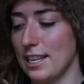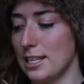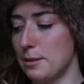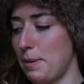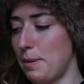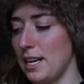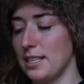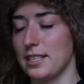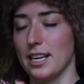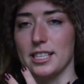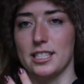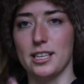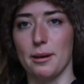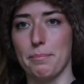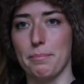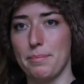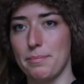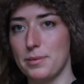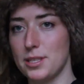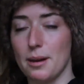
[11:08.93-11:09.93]
this piece, like,
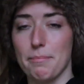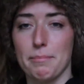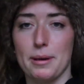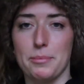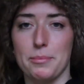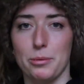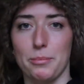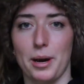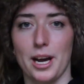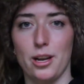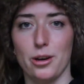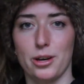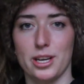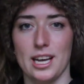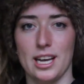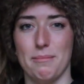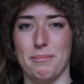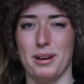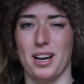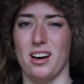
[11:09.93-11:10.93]
some people might look at
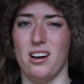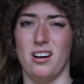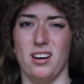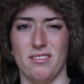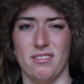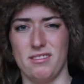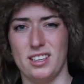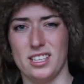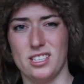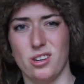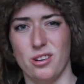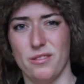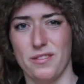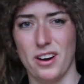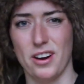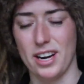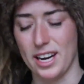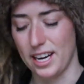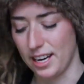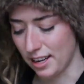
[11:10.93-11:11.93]
it and be like, oh, that's not a
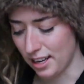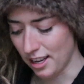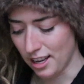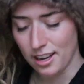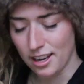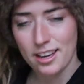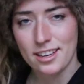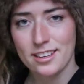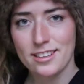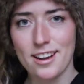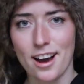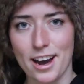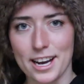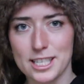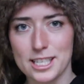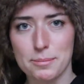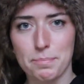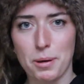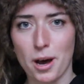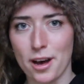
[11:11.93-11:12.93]
very
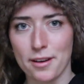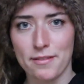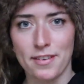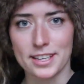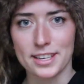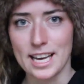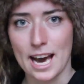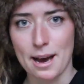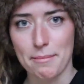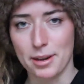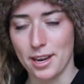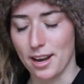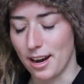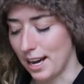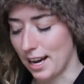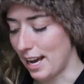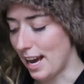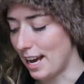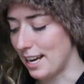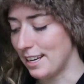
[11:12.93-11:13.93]
nice, perfect
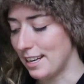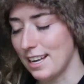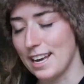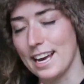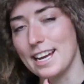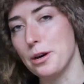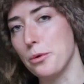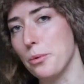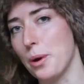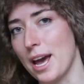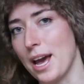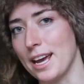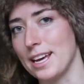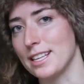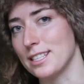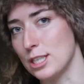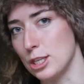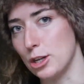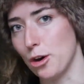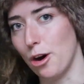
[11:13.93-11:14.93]
ammonite. And in a way
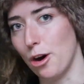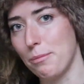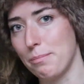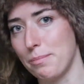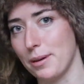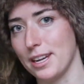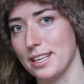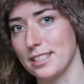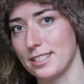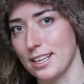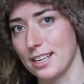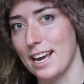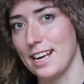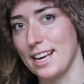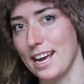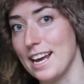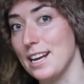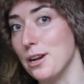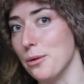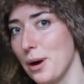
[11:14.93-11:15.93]
it's not, but
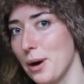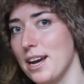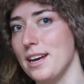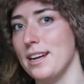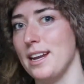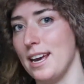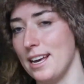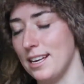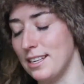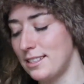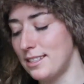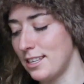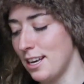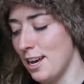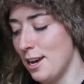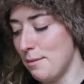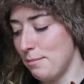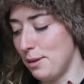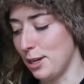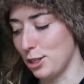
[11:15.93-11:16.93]
it is,
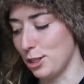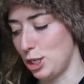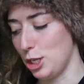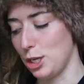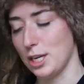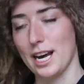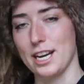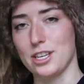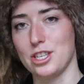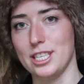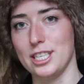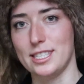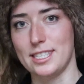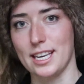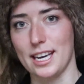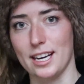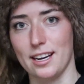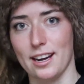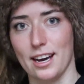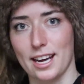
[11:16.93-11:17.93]
because you can actually
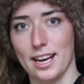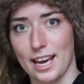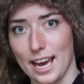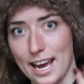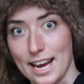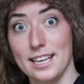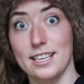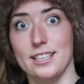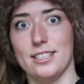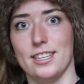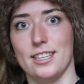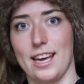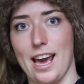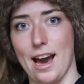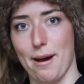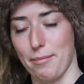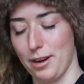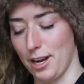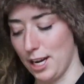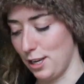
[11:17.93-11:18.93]
see, like, into the
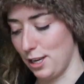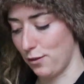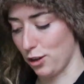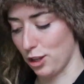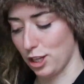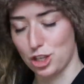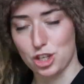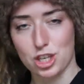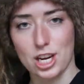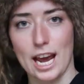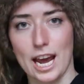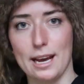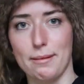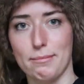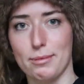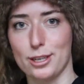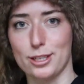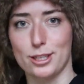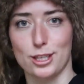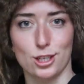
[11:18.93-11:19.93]
ammonite. You've got the
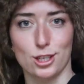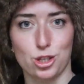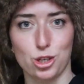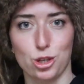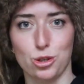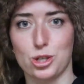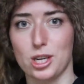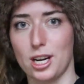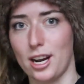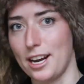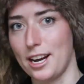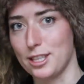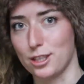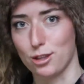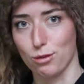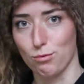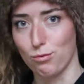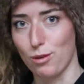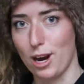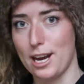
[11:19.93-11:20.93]
chambers, the suture lines,
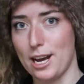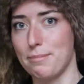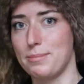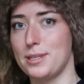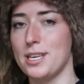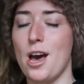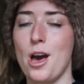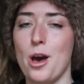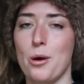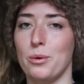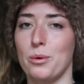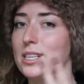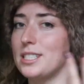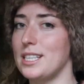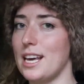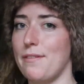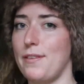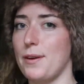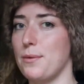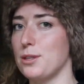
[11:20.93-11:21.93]
the ribs, whereas
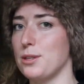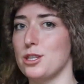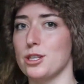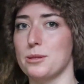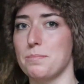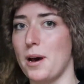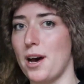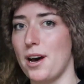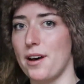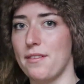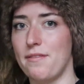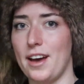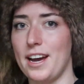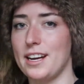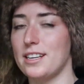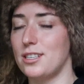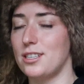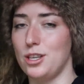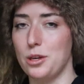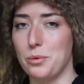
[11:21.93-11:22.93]
if it was just
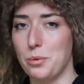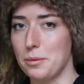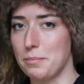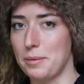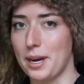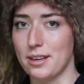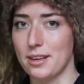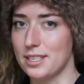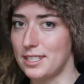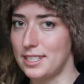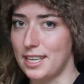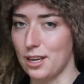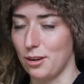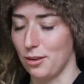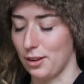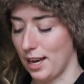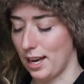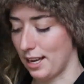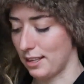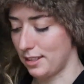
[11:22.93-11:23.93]
perfect, you wouldn't be able to see
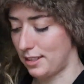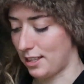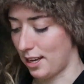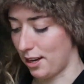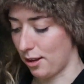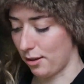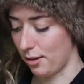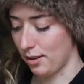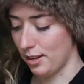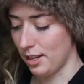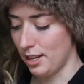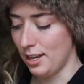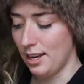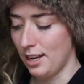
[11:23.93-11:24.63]
all that. So